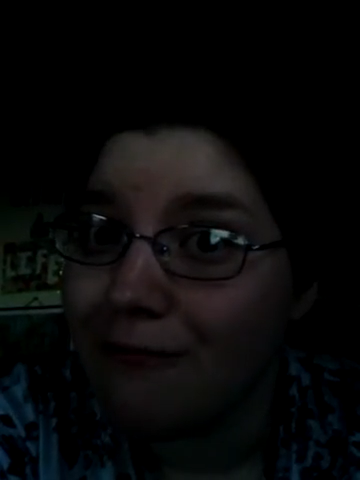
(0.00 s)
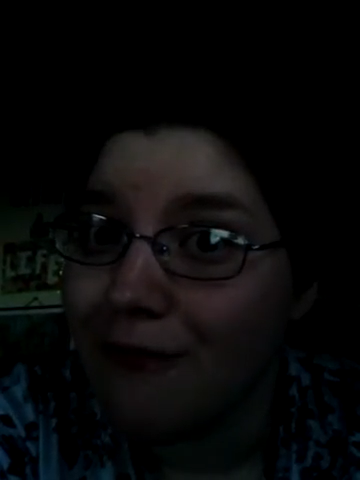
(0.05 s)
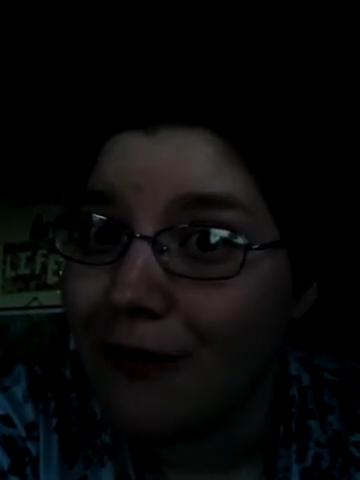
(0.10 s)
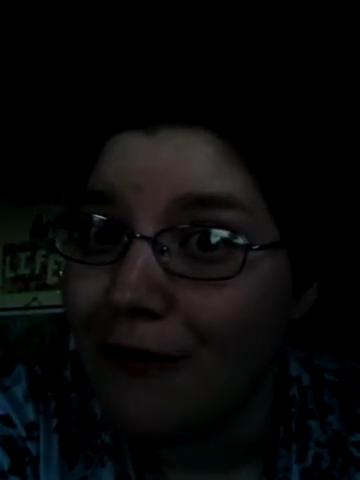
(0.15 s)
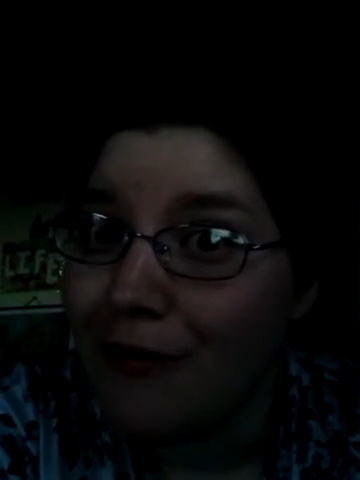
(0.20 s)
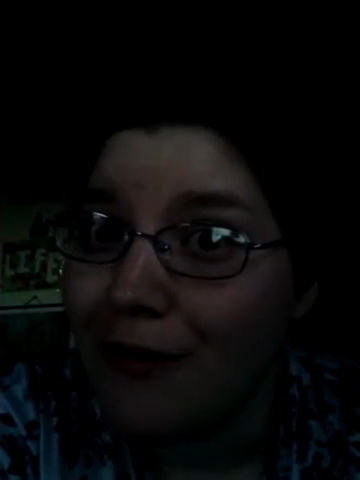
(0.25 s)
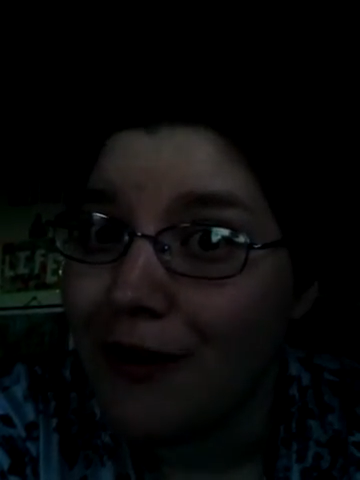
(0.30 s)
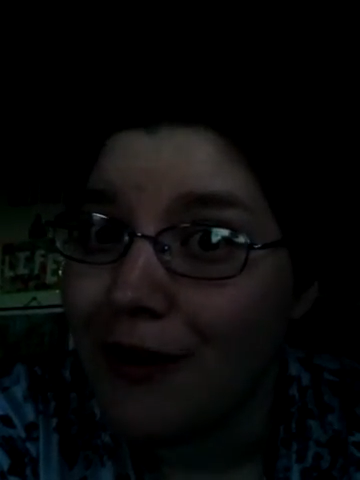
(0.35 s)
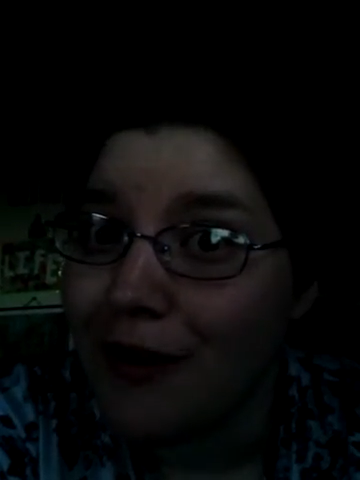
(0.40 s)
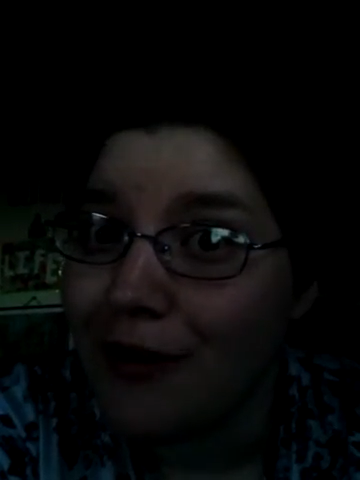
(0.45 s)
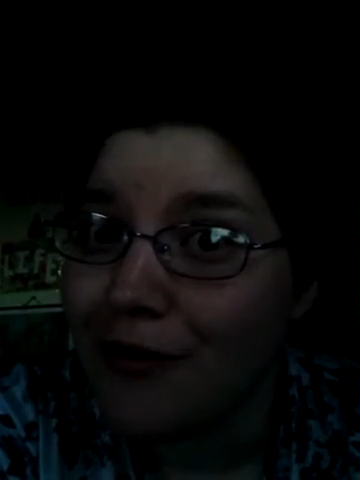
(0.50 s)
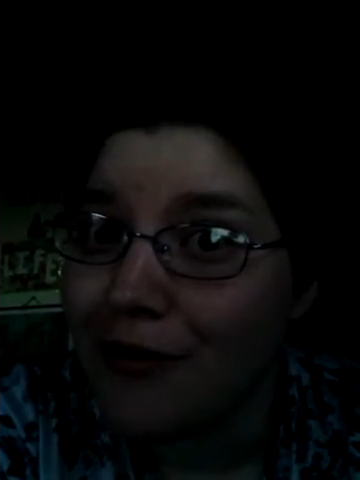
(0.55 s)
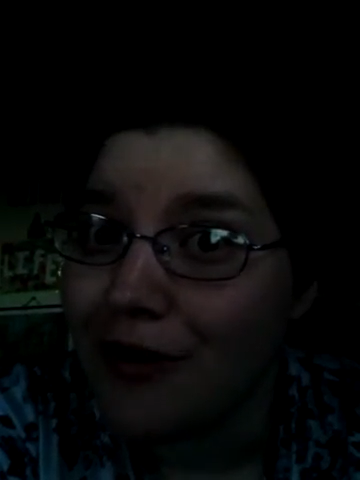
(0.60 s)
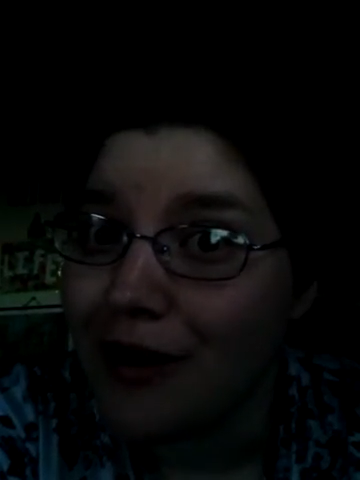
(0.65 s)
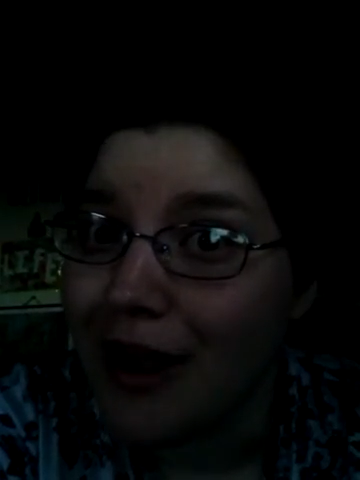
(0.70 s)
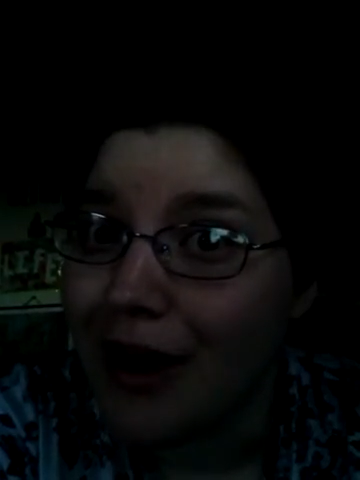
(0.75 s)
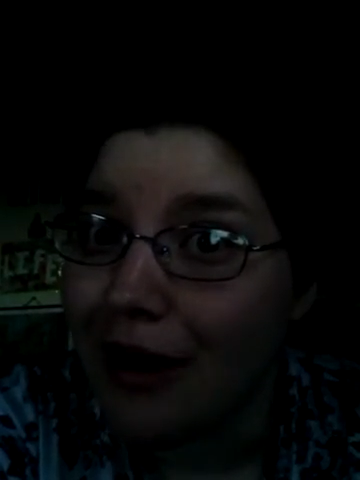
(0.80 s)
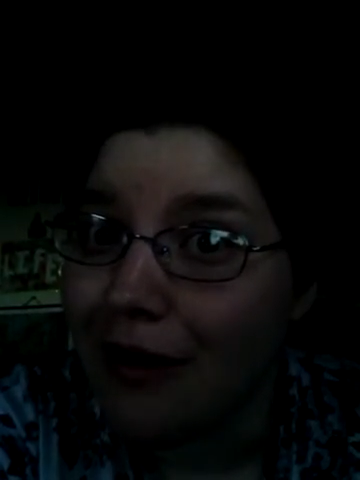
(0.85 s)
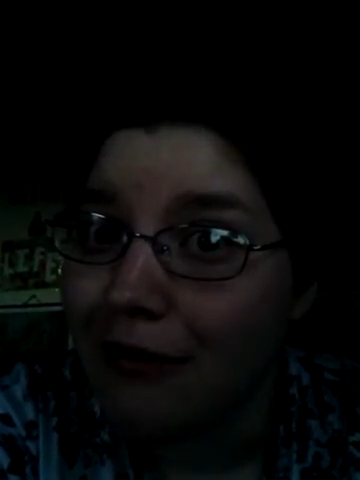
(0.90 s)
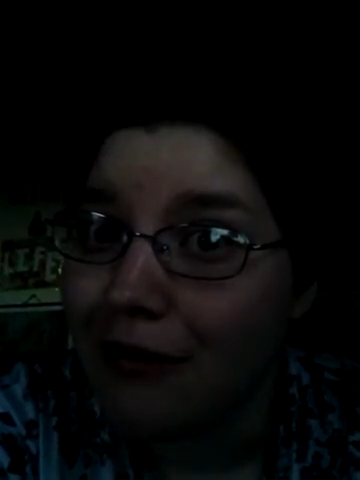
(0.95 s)

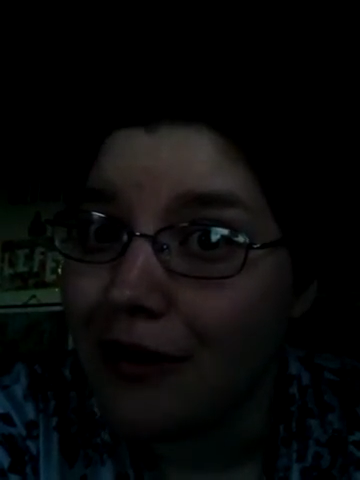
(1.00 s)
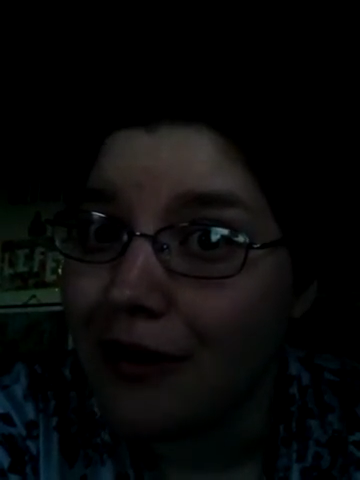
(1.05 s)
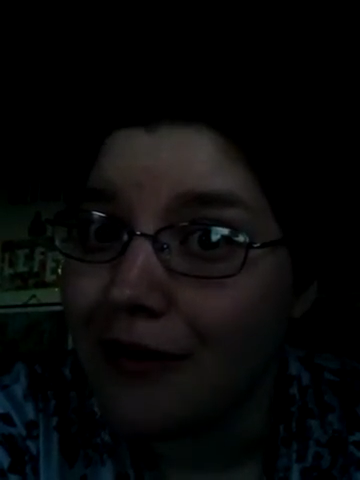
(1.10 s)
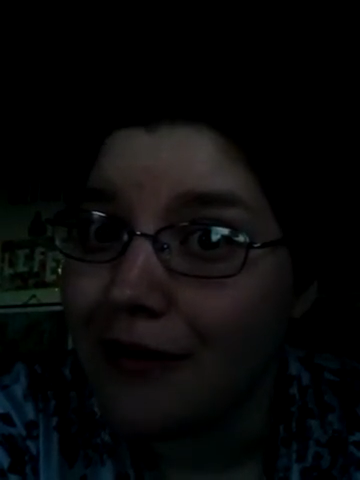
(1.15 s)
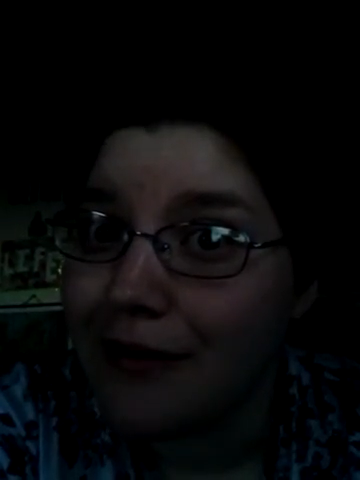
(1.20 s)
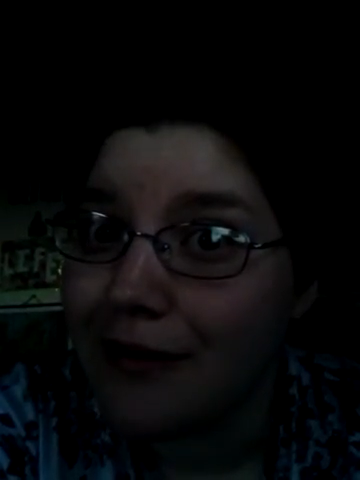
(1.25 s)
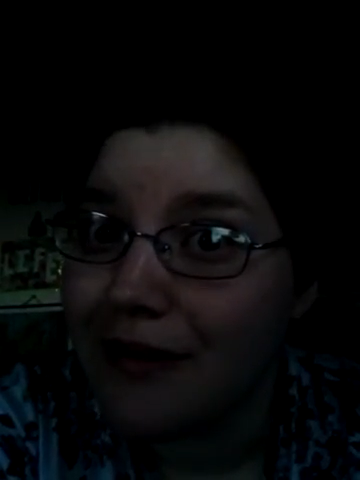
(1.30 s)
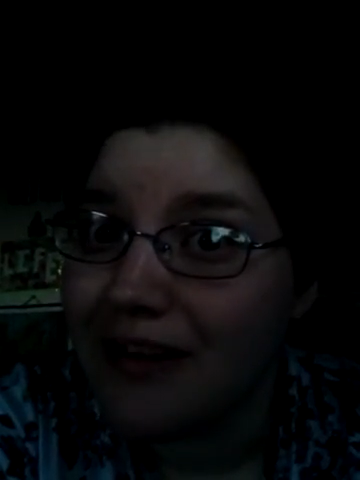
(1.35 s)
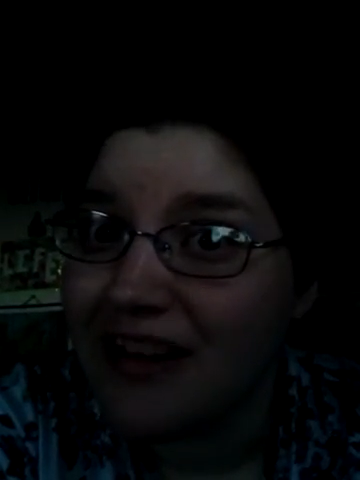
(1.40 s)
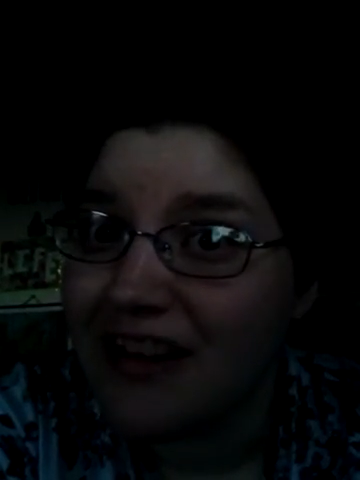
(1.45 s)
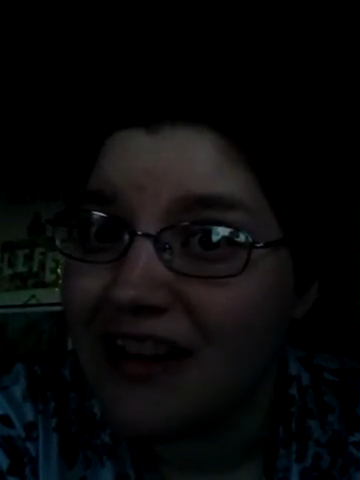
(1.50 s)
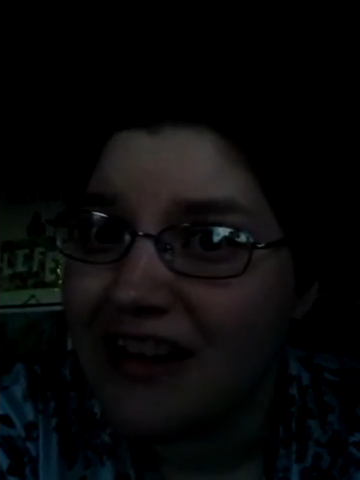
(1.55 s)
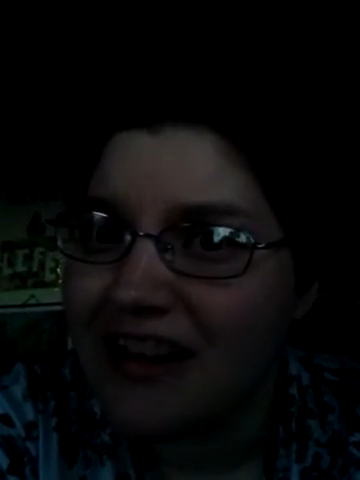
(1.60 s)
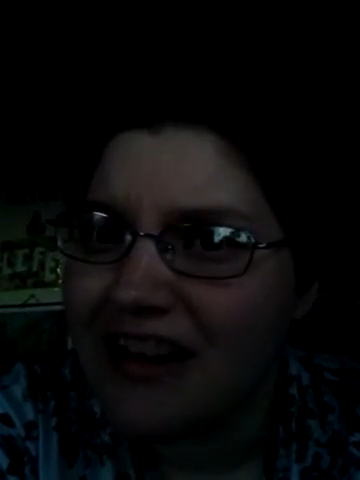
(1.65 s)
1,500 calories.